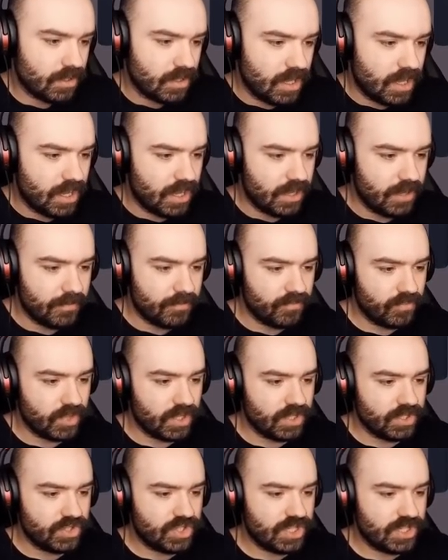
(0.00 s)
Um,
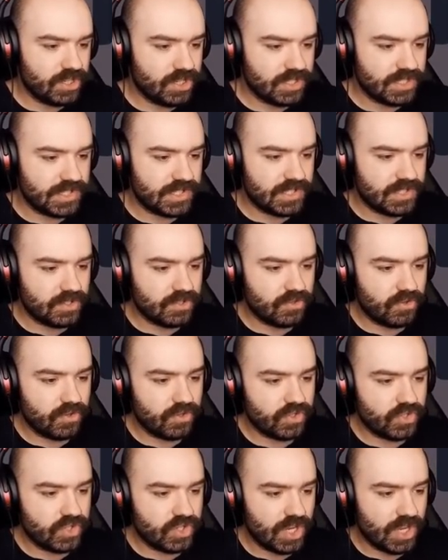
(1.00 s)
chitinous
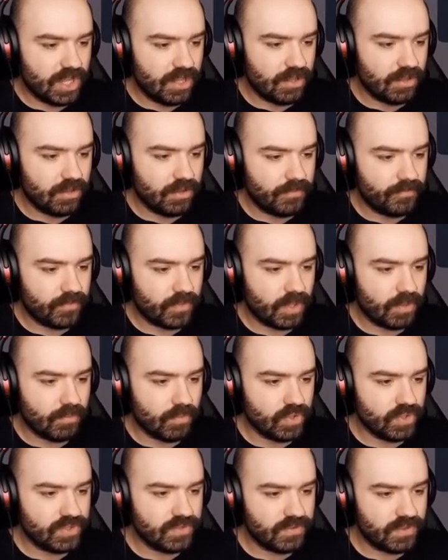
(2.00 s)
shell
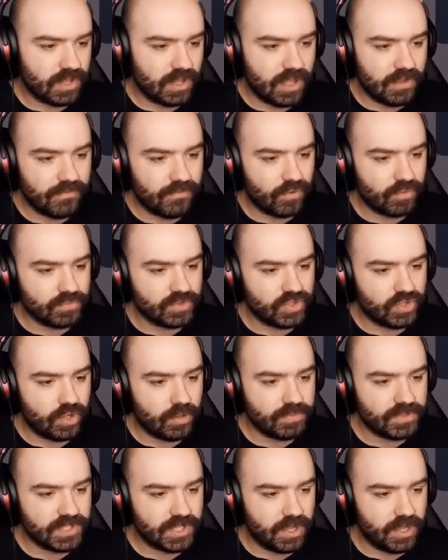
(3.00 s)
most of the life form's
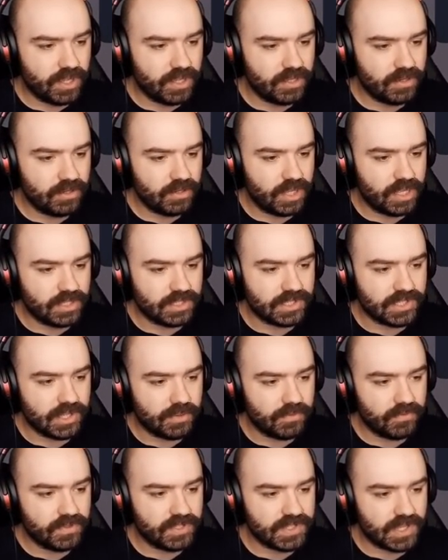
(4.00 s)
top side and some
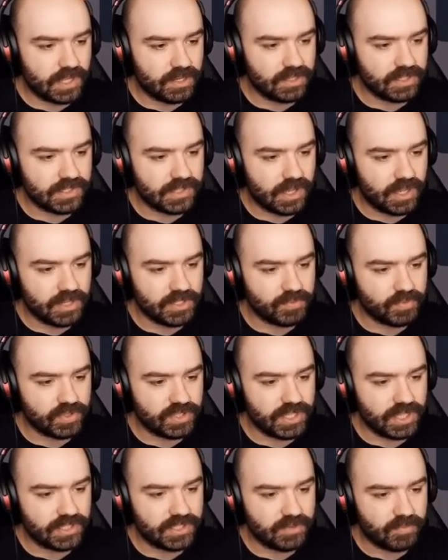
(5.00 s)
of its underside is
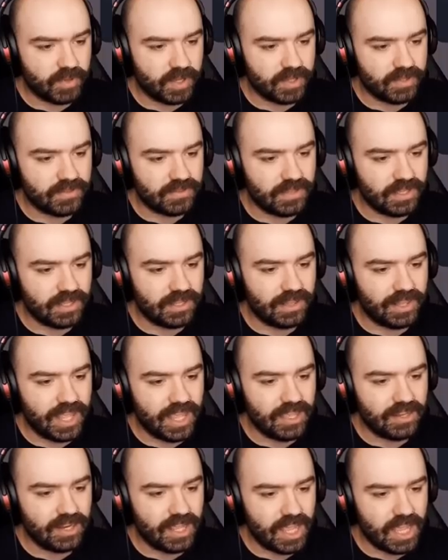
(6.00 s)
protected by a thick
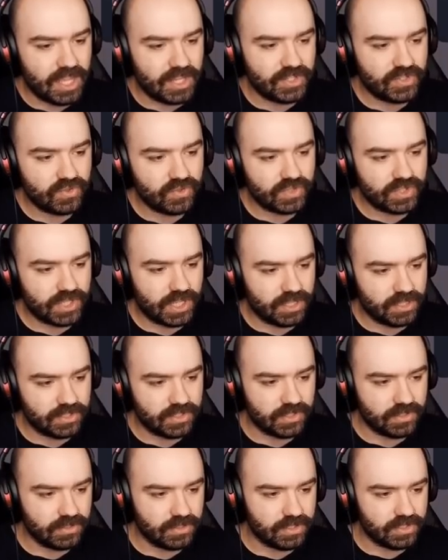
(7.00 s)
layered exoskeleton.